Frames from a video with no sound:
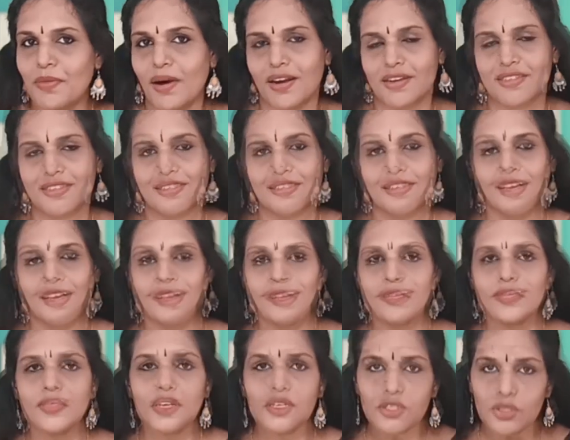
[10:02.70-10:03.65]
marks.
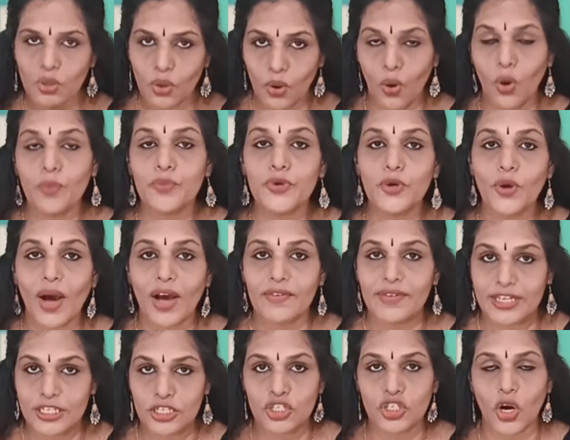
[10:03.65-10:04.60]
So hope you have
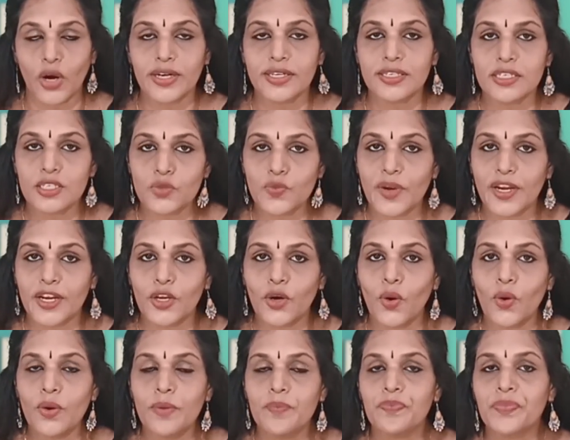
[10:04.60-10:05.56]
enjoyed this
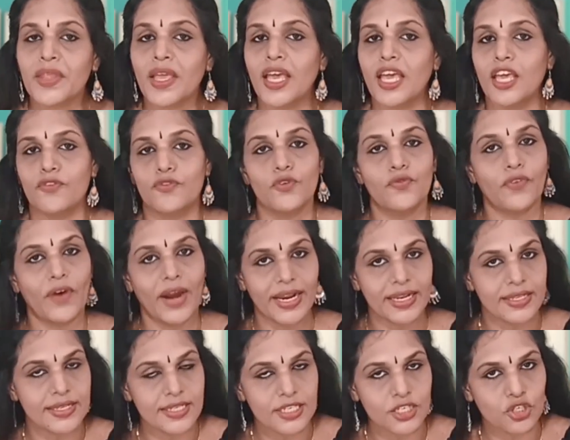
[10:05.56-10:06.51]
video. If you
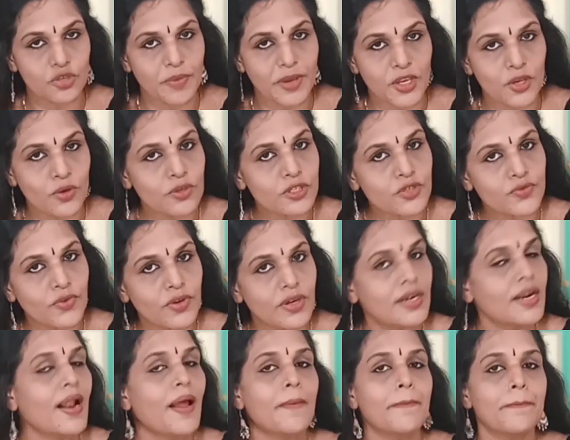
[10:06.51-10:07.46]
find this to be
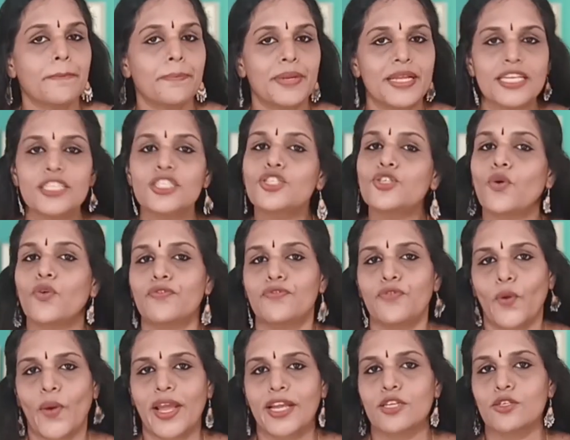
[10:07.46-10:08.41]
useful, please don't
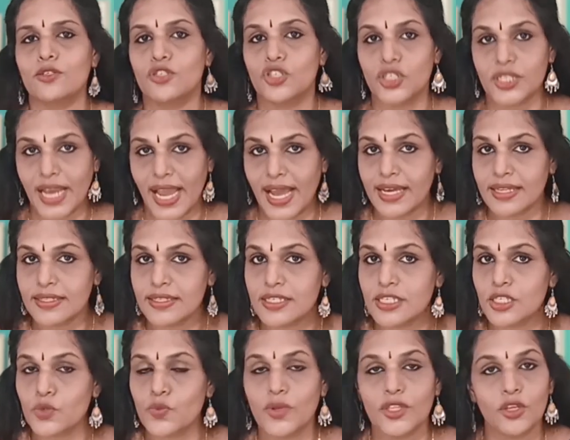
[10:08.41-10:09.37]
forget to share
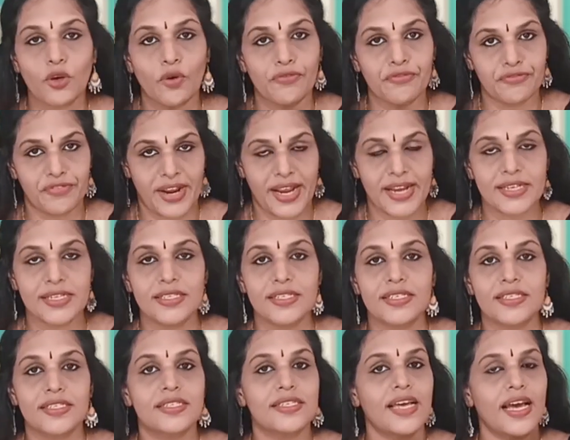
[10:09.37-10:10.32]
this with your
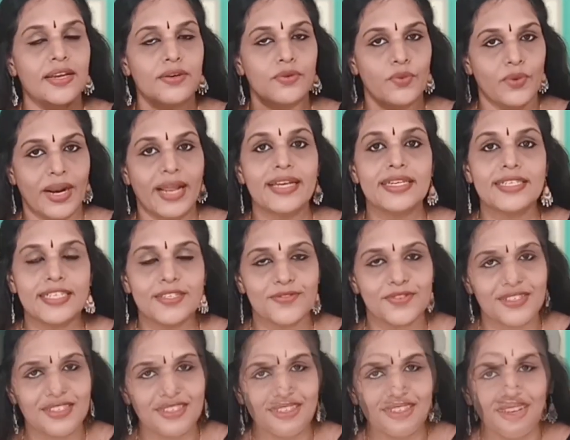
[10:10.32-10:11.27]
friends and
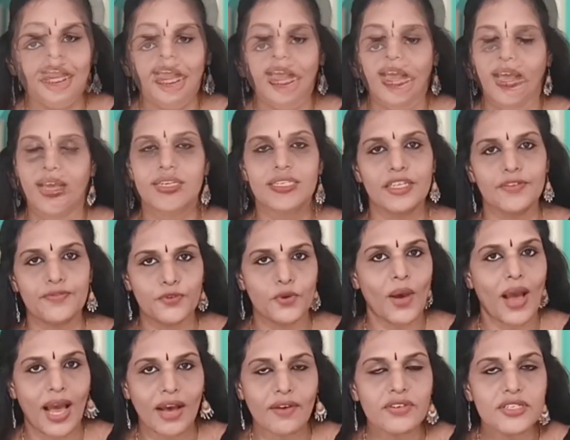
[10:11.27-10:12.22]
relatives. And if you
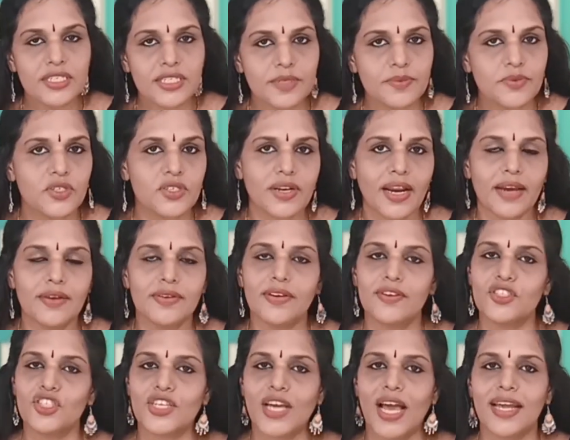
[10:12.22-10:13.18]
haven't subscribed
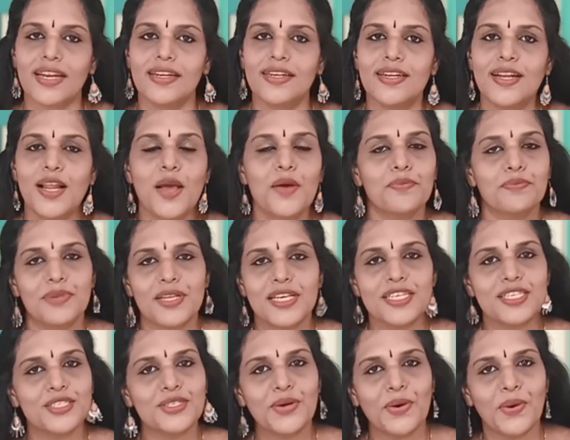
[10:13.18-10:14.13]
our channel,
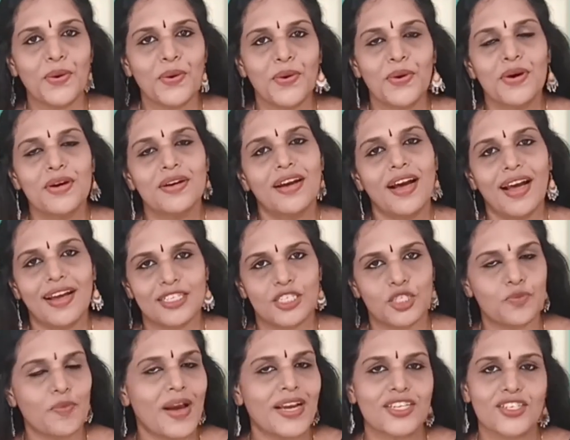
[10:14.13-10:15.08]
please go and
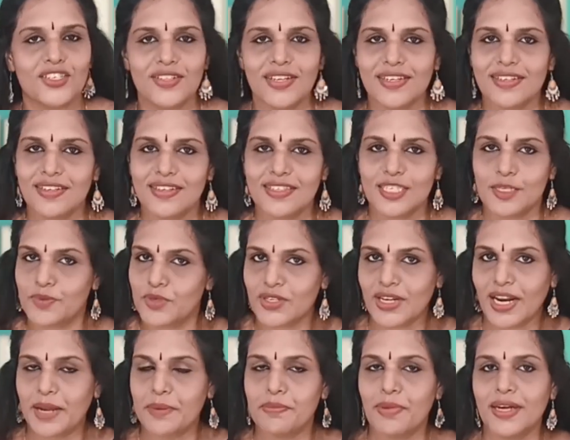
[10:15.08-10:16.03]
smash that
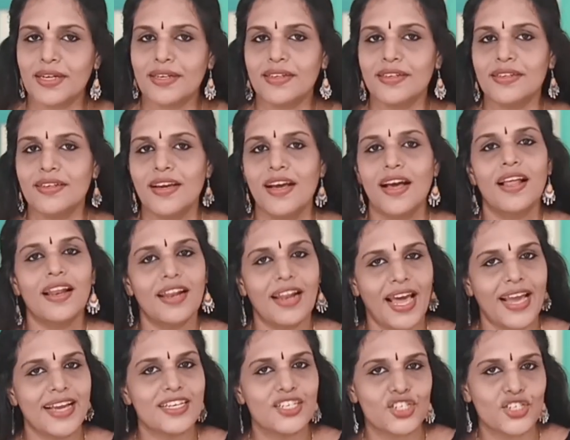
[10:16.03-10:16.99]
subscribe button,
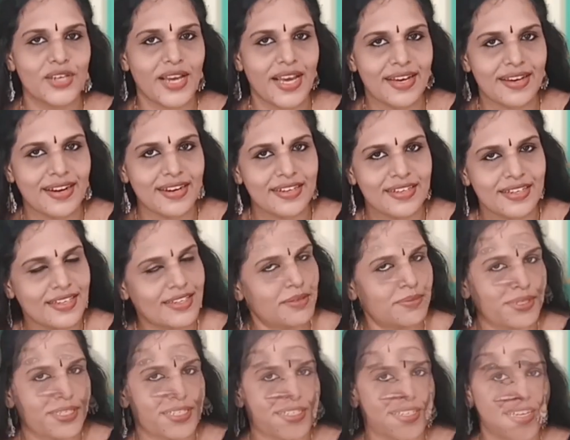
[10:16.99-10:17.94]
like, share and
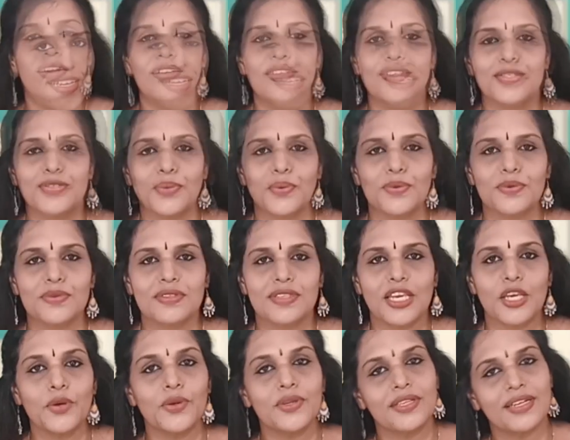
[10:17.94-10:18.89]
comment. So
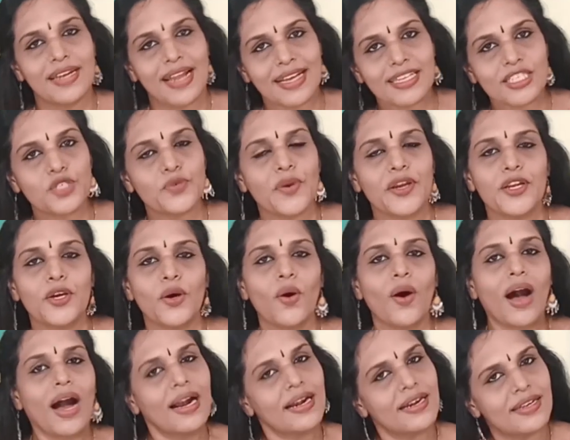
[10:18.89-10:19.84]
see you in the next
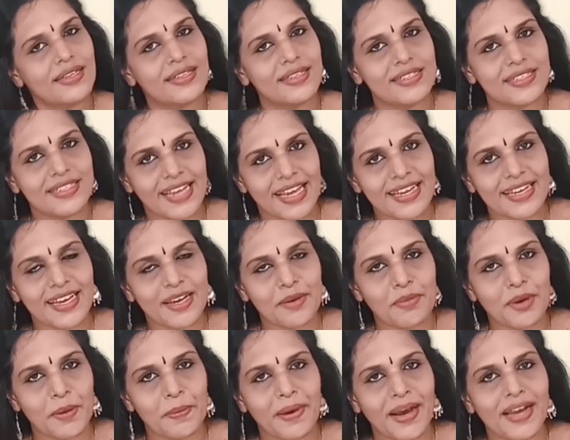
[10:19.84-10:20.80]
video. Until then, take care.
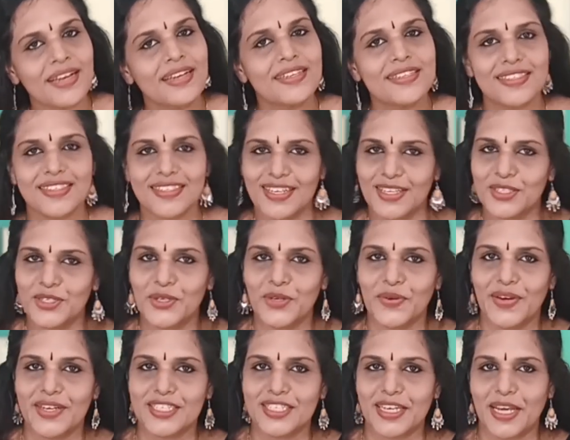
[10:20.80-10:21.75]
Bye bye.
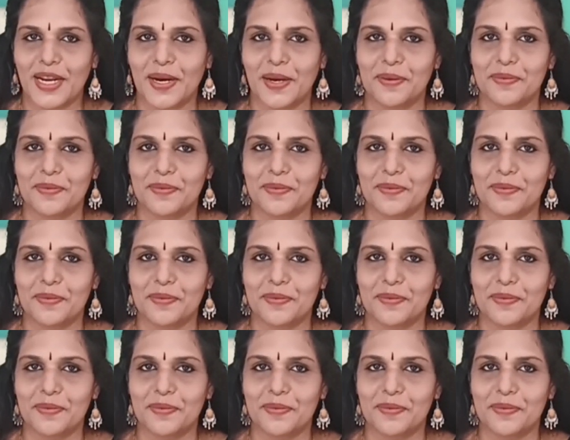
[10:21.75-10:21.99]
Sadhguru.